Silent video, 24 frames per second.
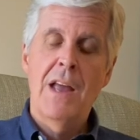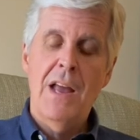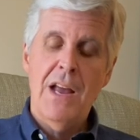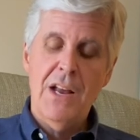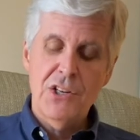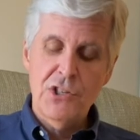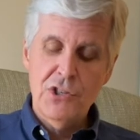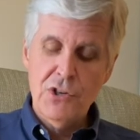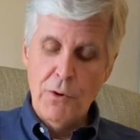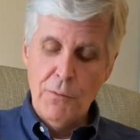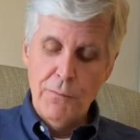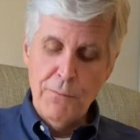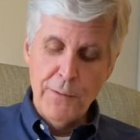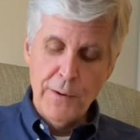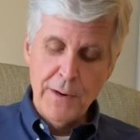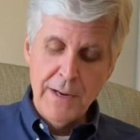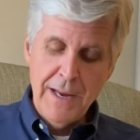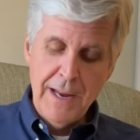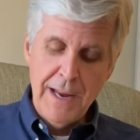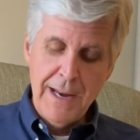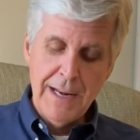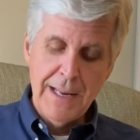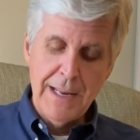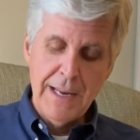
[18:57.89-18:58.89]
And so for
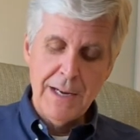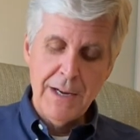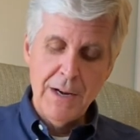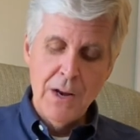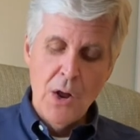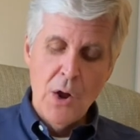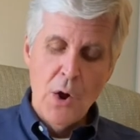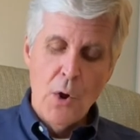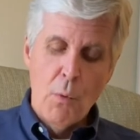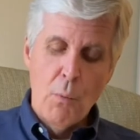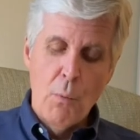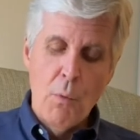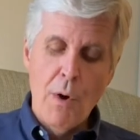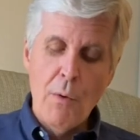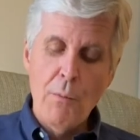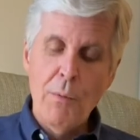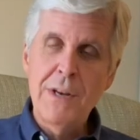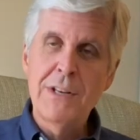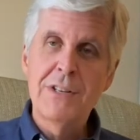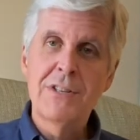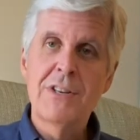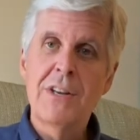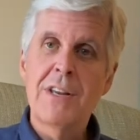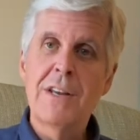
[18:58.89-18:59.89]
Gideon, what
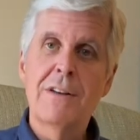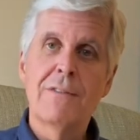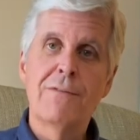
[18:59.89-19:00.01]
we see